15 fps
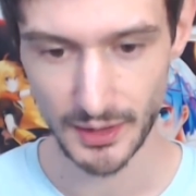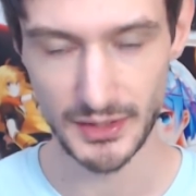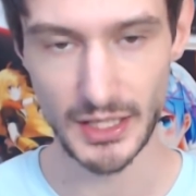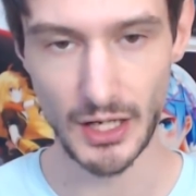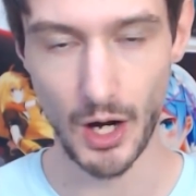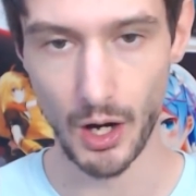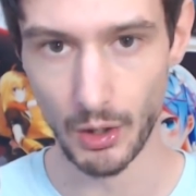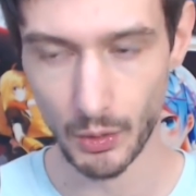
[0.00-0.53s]

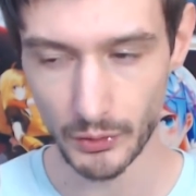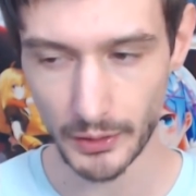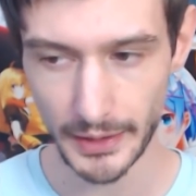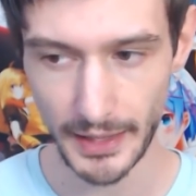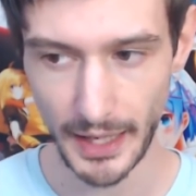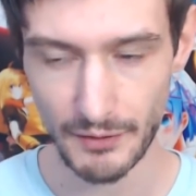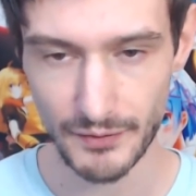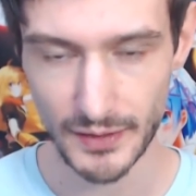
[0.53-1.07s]
The
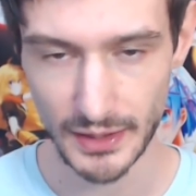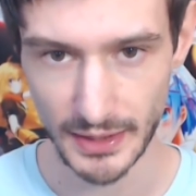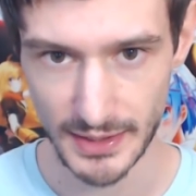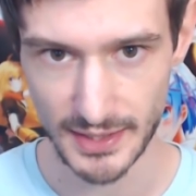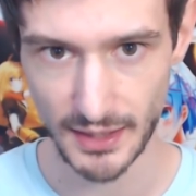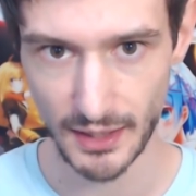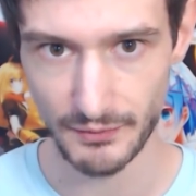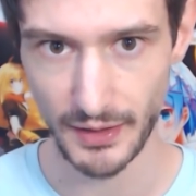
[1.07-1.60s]
only
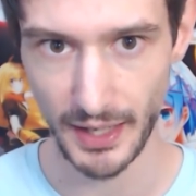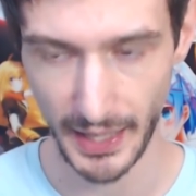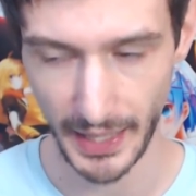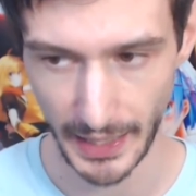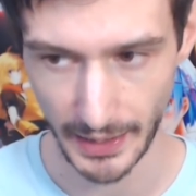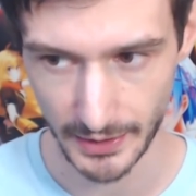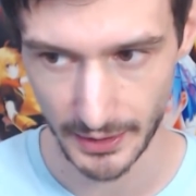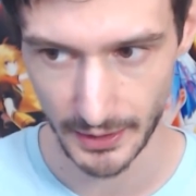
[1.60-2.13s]
evidence of a
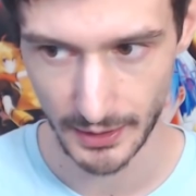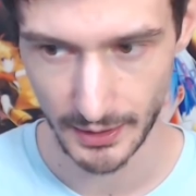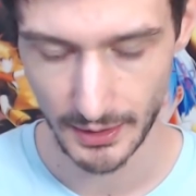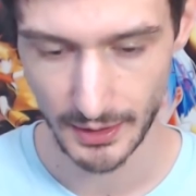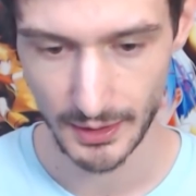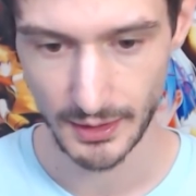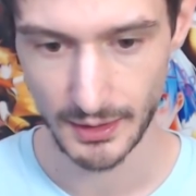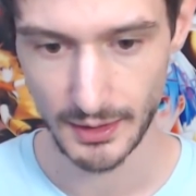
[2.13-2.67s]
hack,
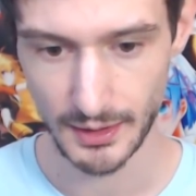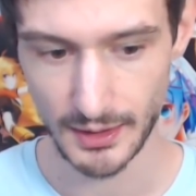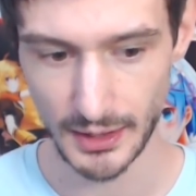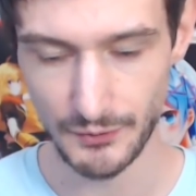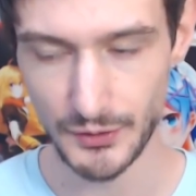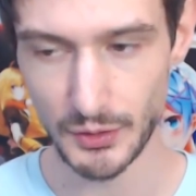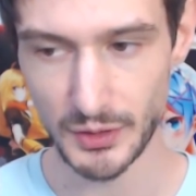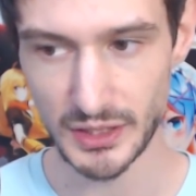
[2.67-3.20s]

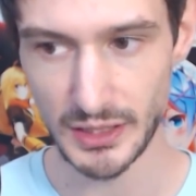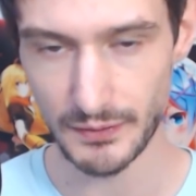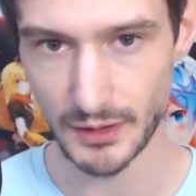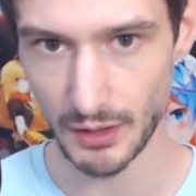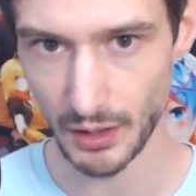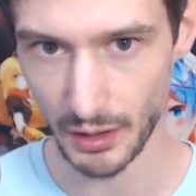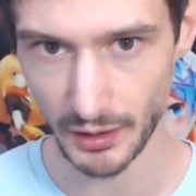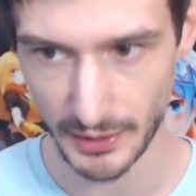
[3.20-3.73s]
if you can even
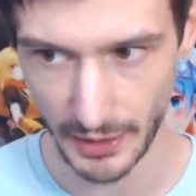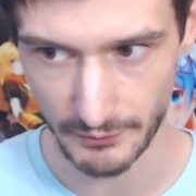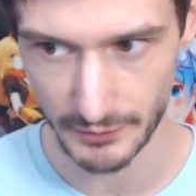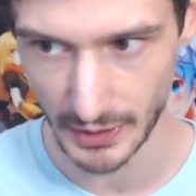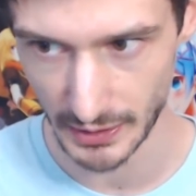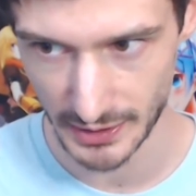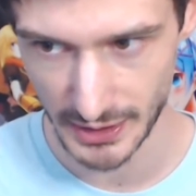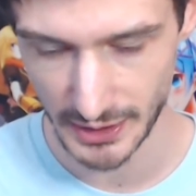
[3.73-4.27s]
call it
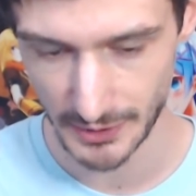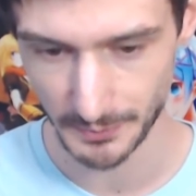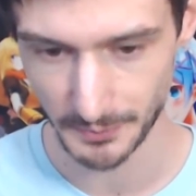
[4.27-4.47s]
evidence,